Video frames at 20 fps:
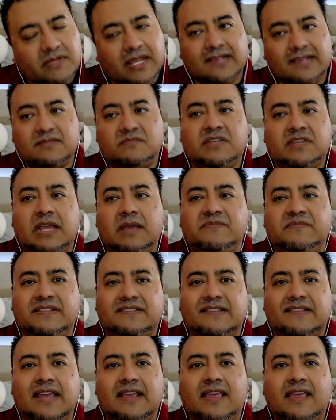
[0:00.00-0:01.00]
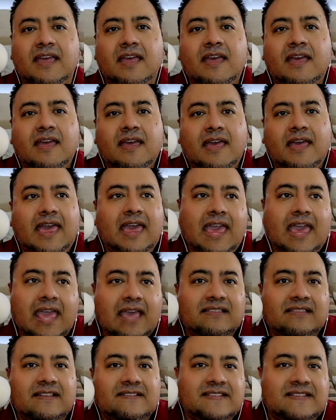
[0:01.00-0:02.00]
Like sometimes it's like,
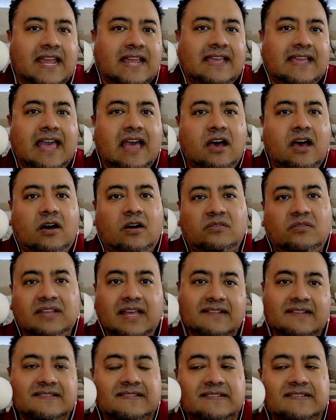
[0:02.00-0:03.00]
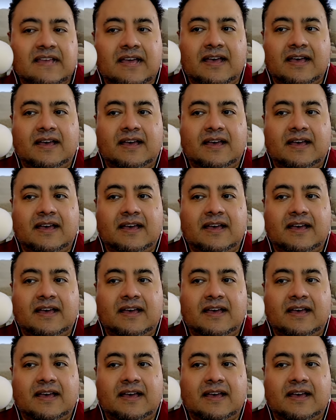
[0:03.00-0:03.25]
hey, let's hang out. Let's